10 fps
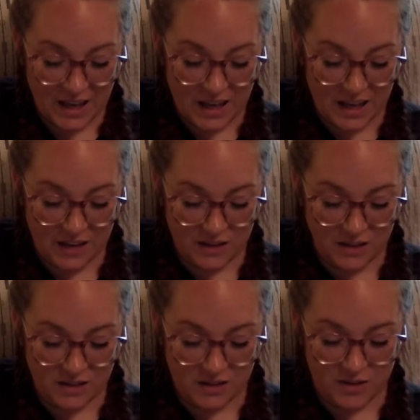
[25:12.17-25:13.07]
At
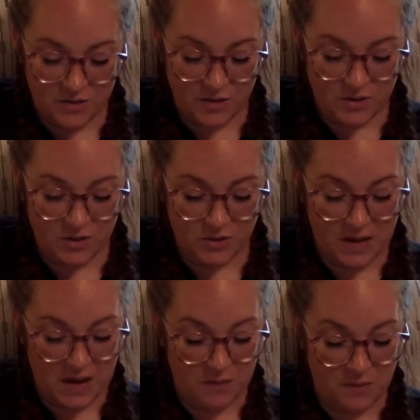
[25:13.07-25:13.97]
least the first who
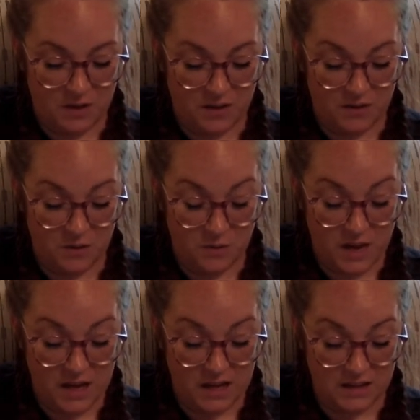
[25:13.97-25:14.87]
hadn't been given
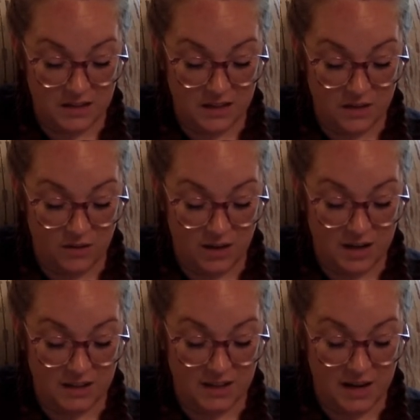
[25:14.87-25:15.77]
away in secret
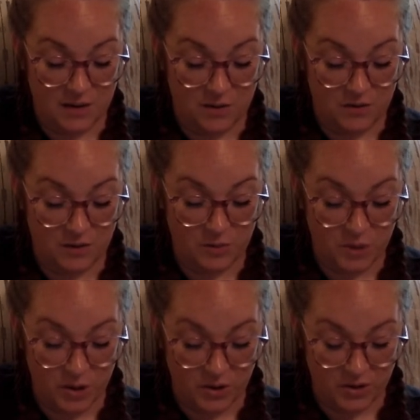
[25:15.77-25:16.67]
at the hour of her
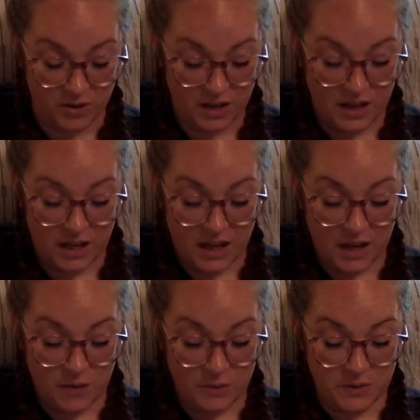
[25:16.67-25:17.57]
birth.
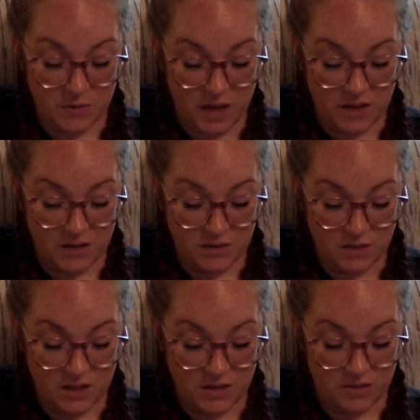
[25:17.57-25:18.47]
It was my
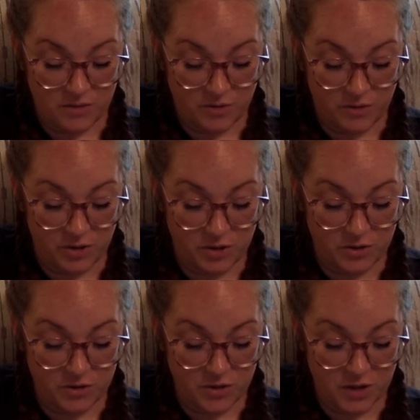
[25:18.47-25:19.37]
duty to fulfill
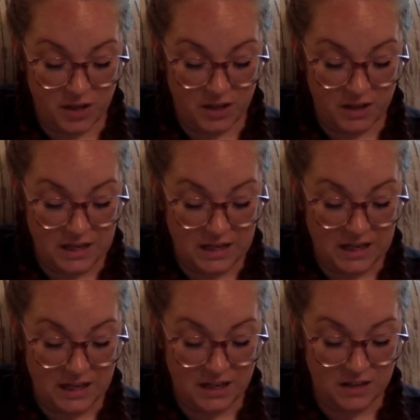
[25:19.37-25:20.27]
the treaty that had
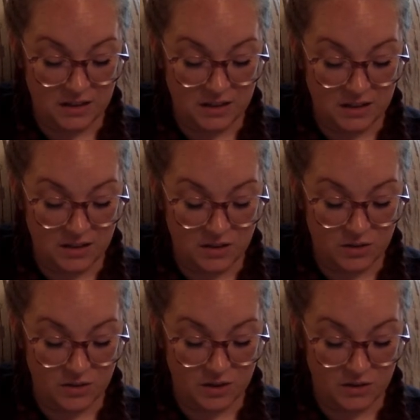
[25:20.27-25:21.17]
ended the
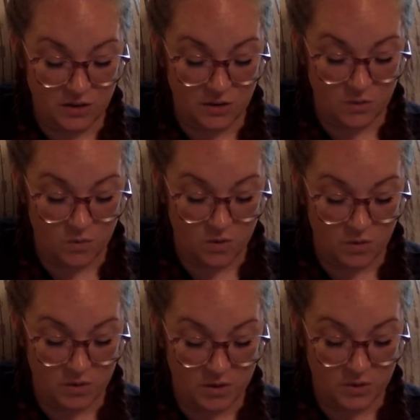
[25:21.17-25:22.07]
centuries-long war
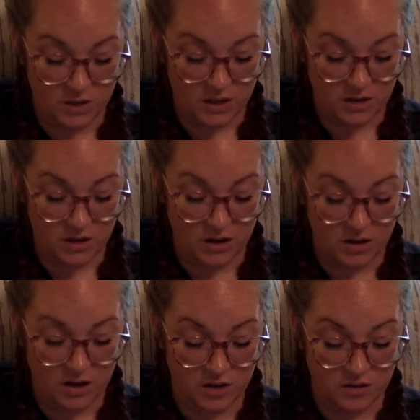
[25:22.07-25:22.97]
between our
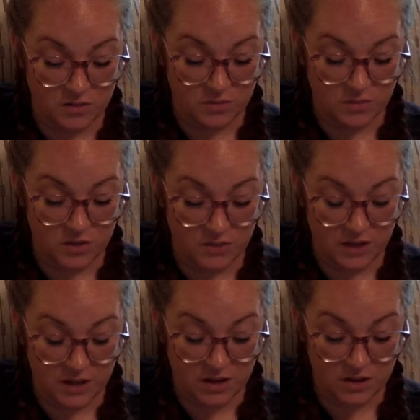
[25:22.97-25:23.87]

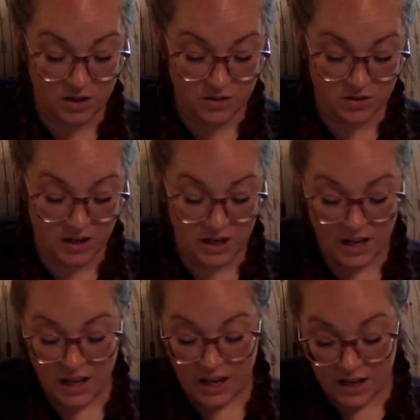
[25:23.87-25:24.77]
country
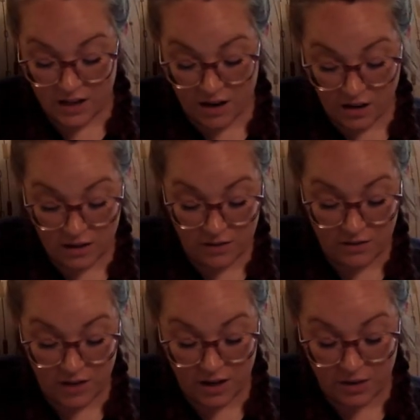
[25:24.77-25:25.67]
and
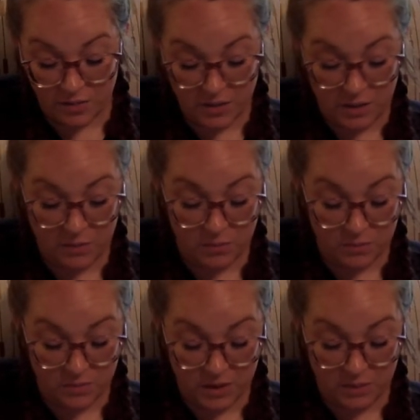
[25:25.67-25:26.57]
Aklava
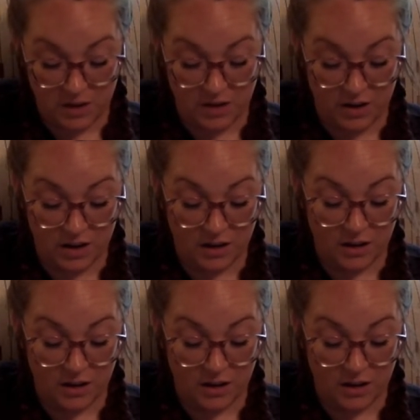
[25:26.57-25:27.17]
by marrying